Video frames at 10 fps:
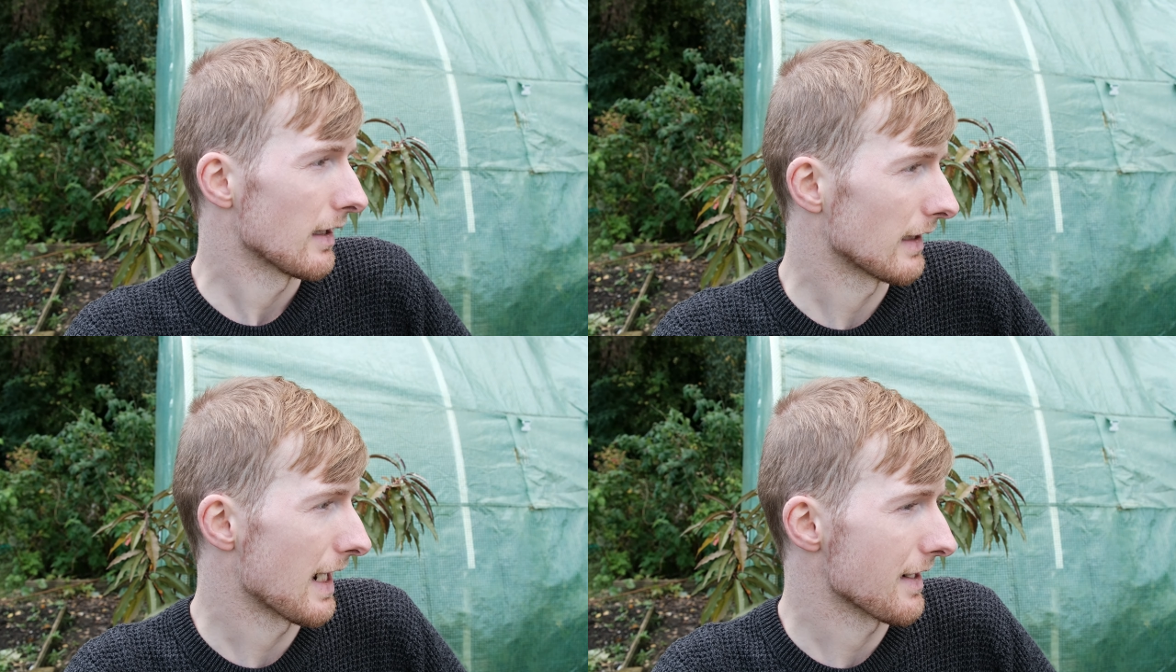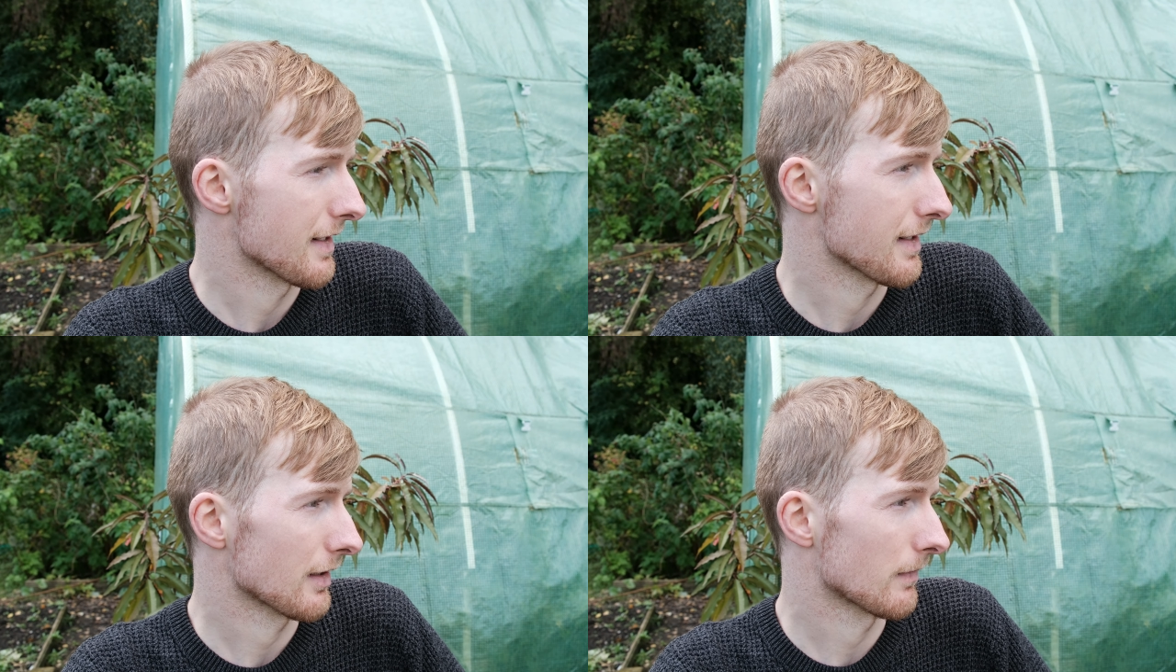
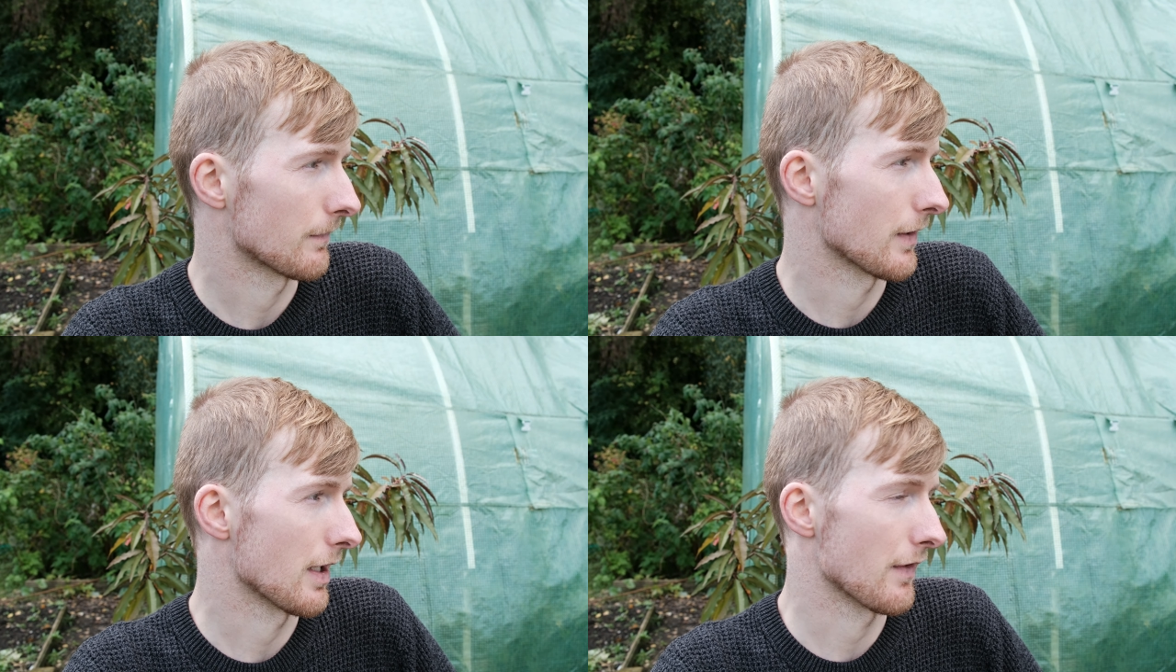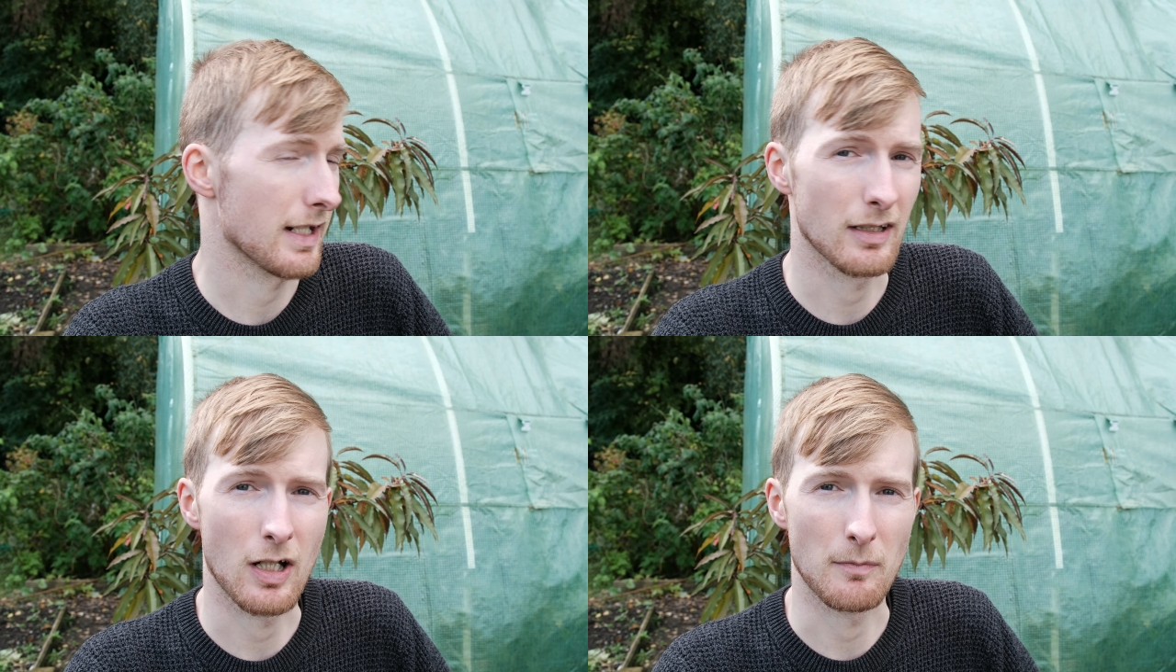Let's convert
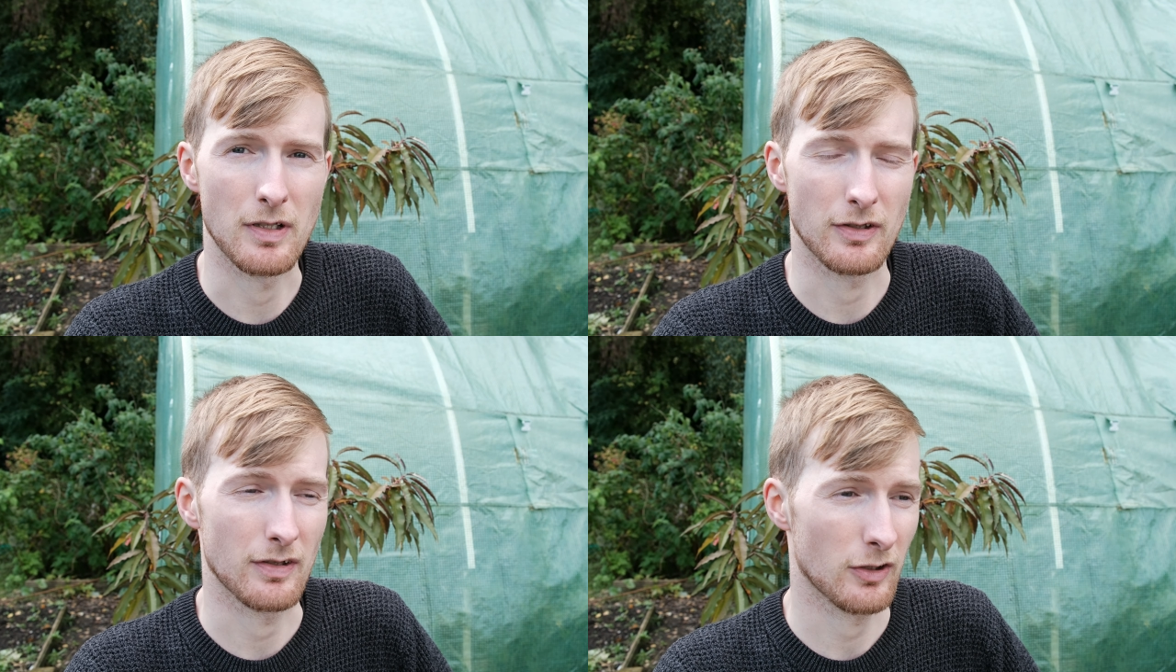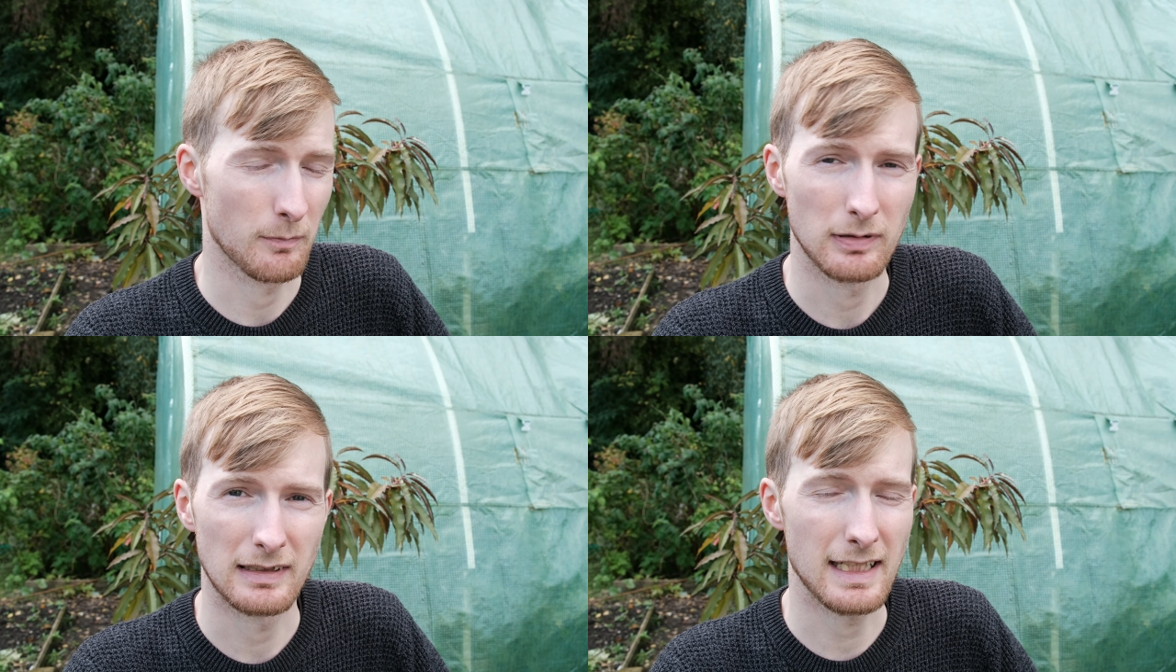the allotment
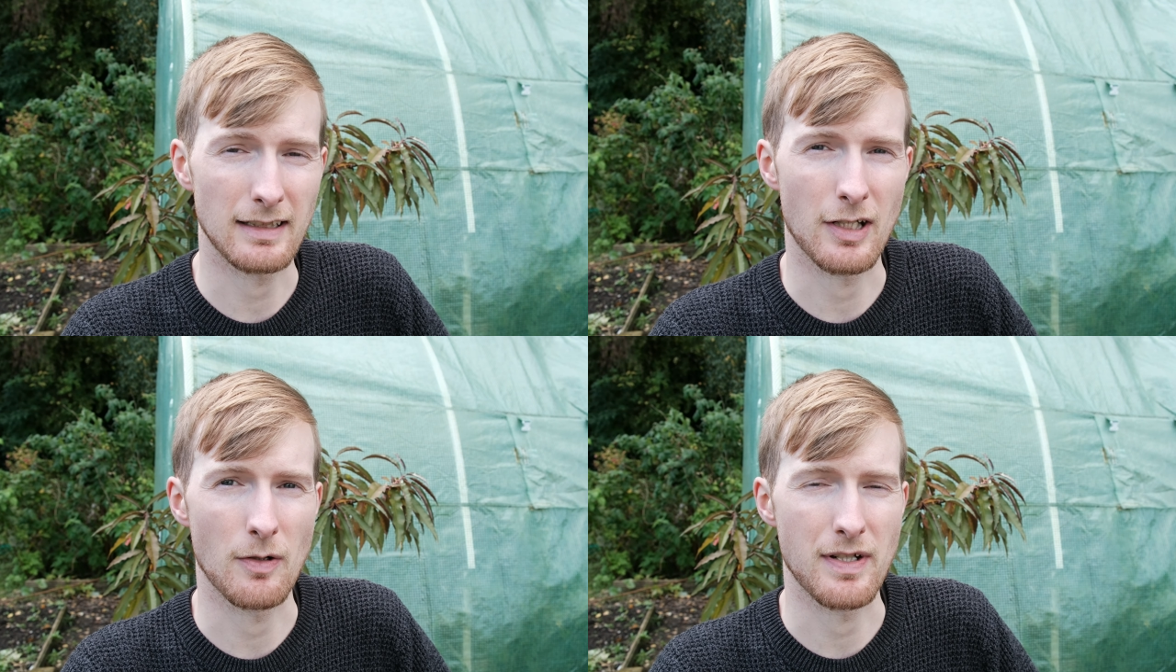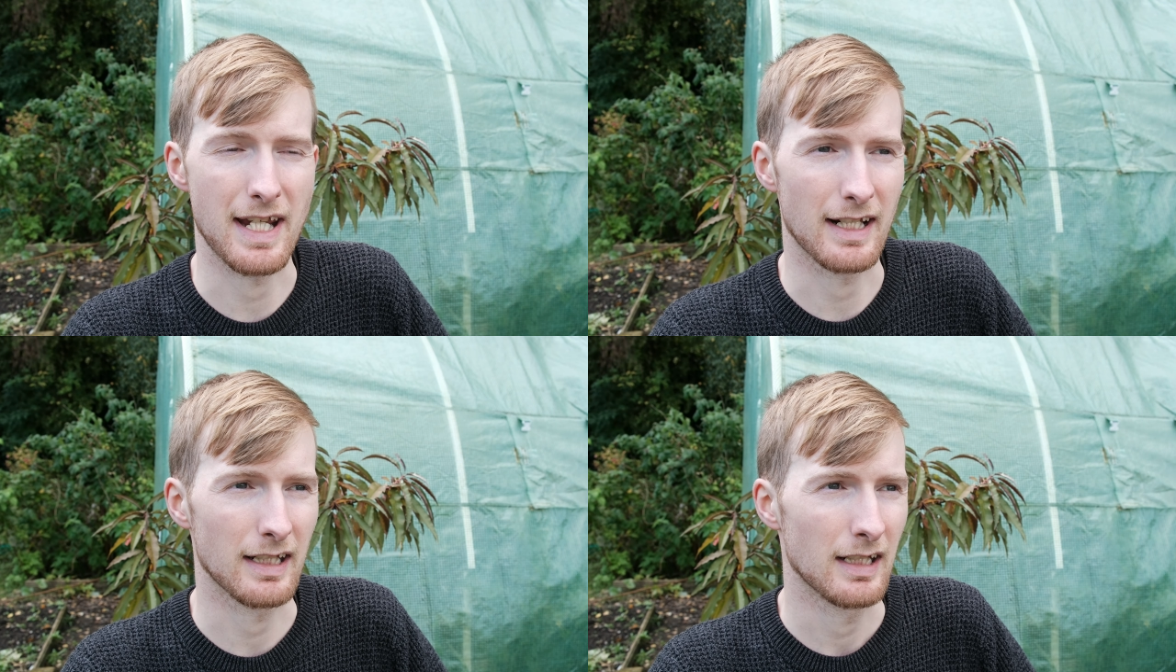completely no
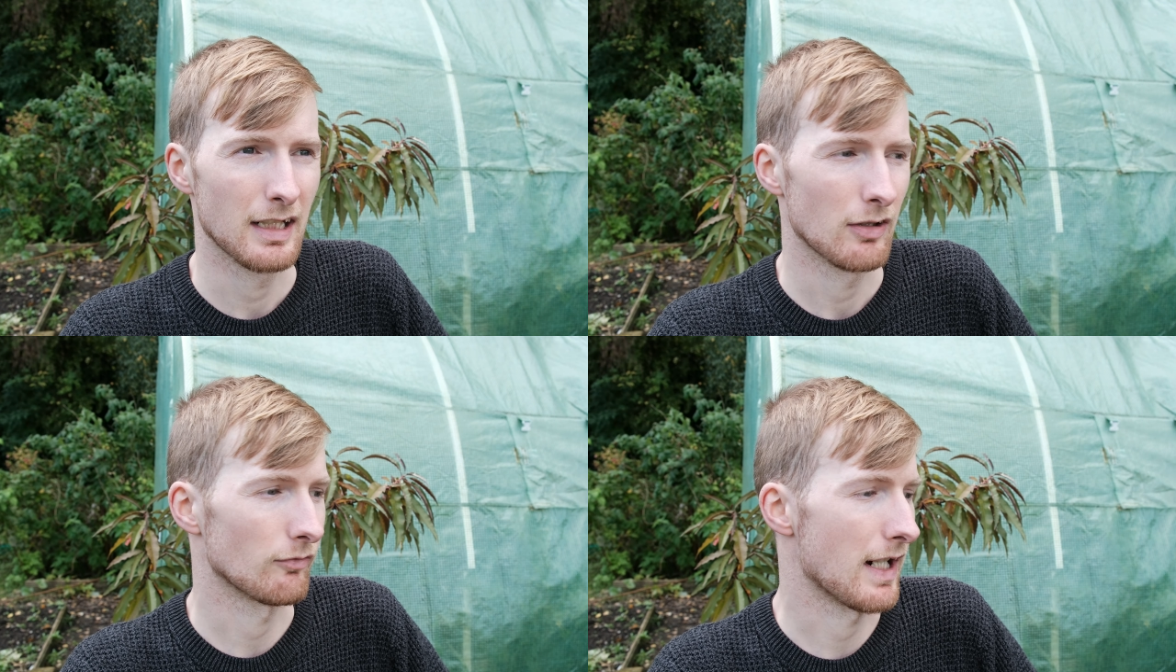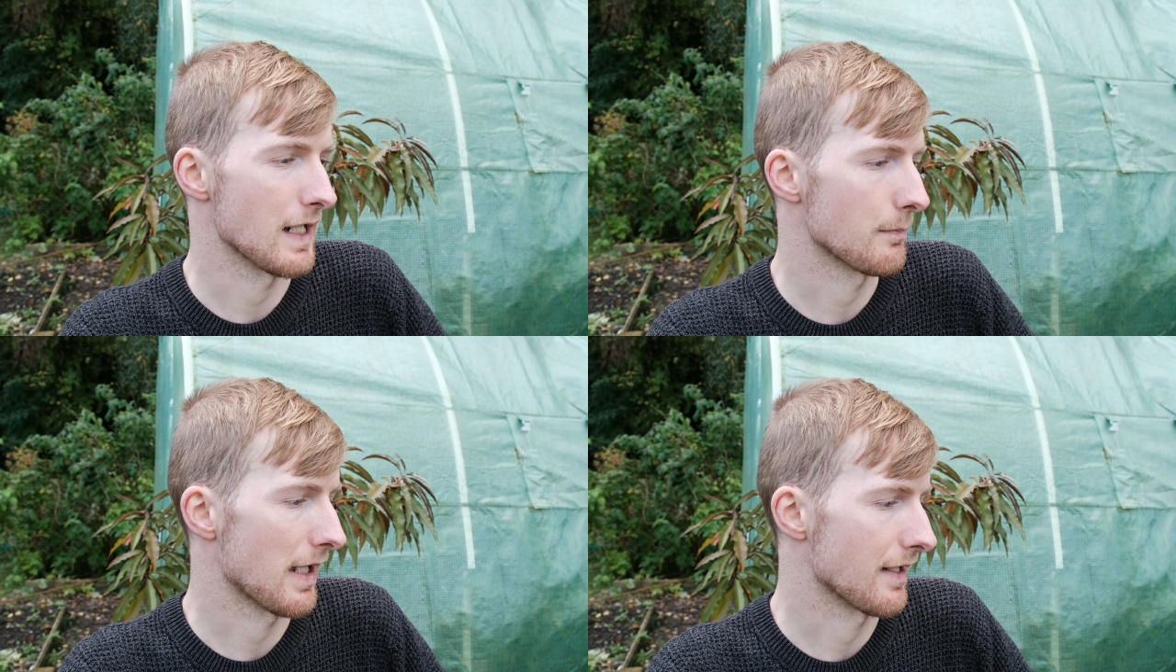dig
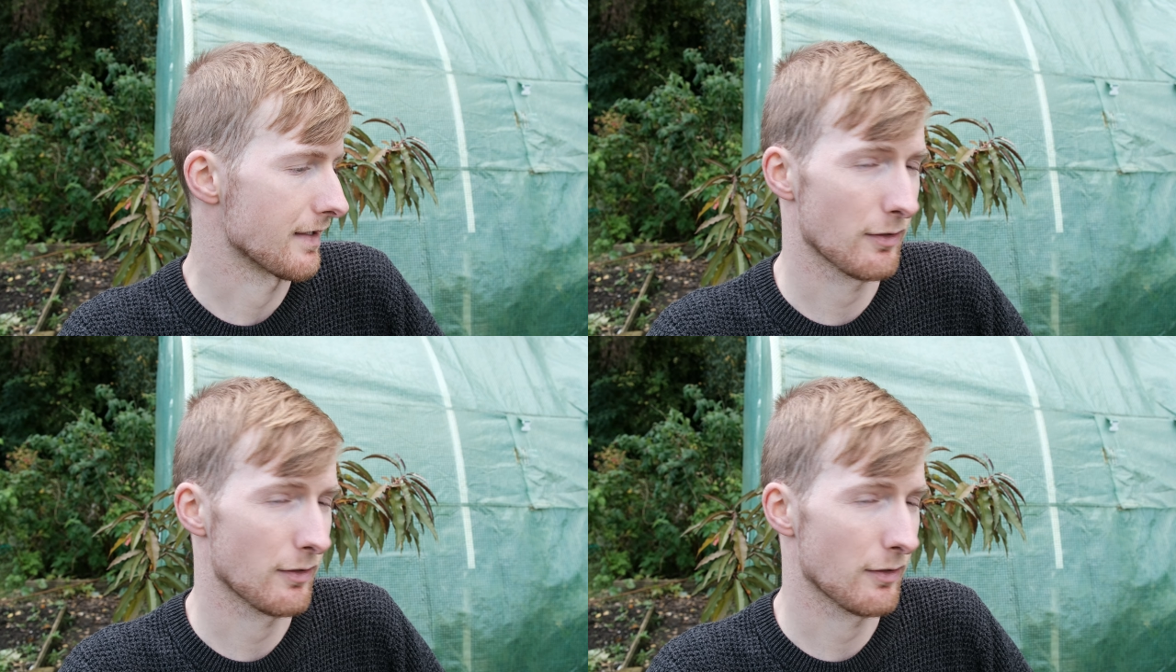raised beds.